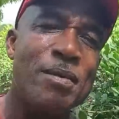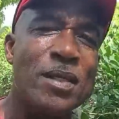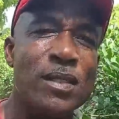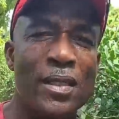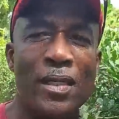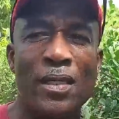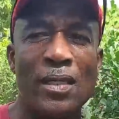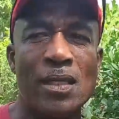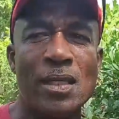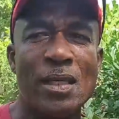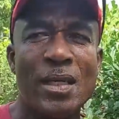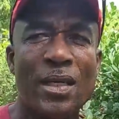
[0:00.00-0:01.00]
he
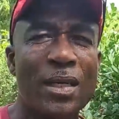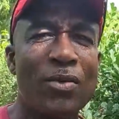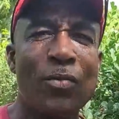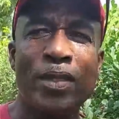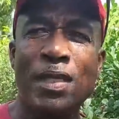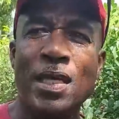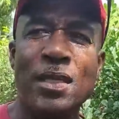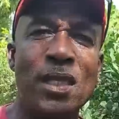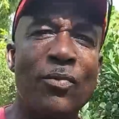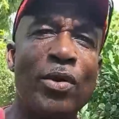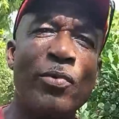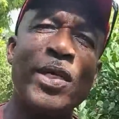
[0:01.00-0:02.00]
said,
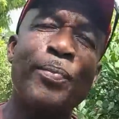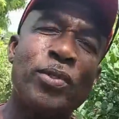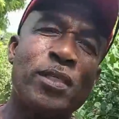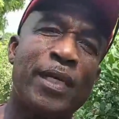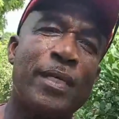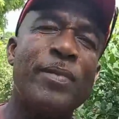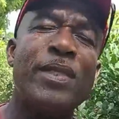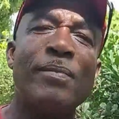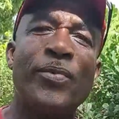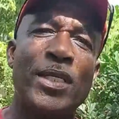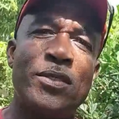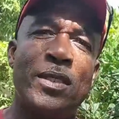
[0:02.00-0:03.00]
what you put in it? I said,
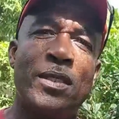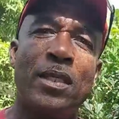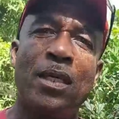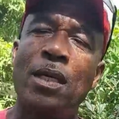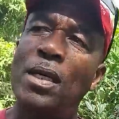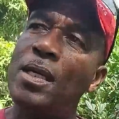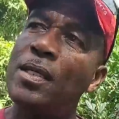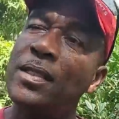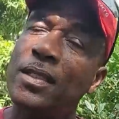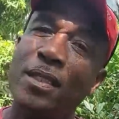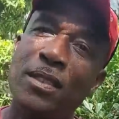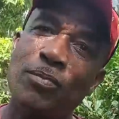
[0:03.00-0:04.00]
brethren, this is